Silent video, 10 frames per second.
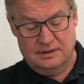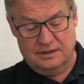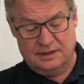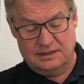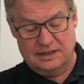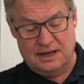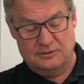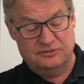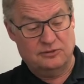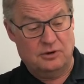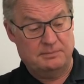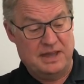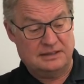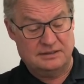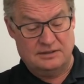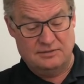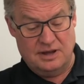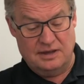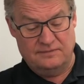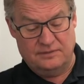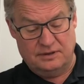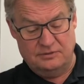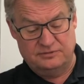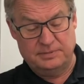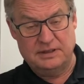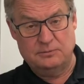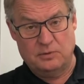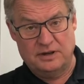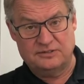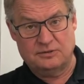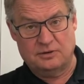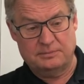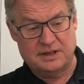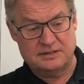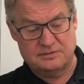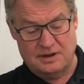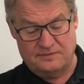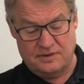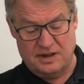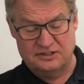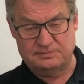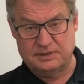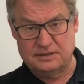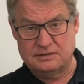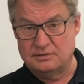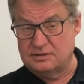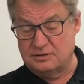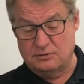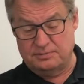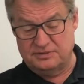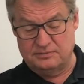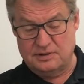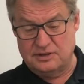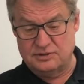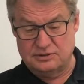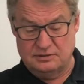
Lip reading: Again, yellow is going back to the drive for low speed, white is going back to the drive for high speed. So it's an open switch.